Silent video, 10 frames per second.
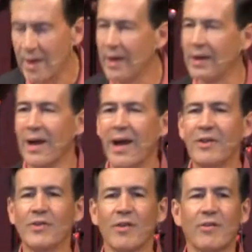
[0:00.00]
and
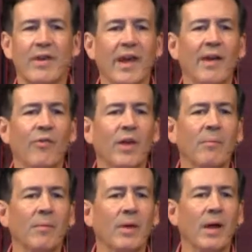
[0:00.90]
God just gave
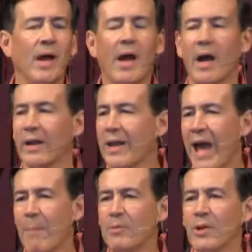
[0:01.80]
him a
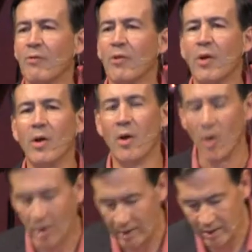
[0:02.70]
captive
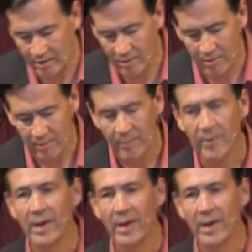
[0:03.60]
audience.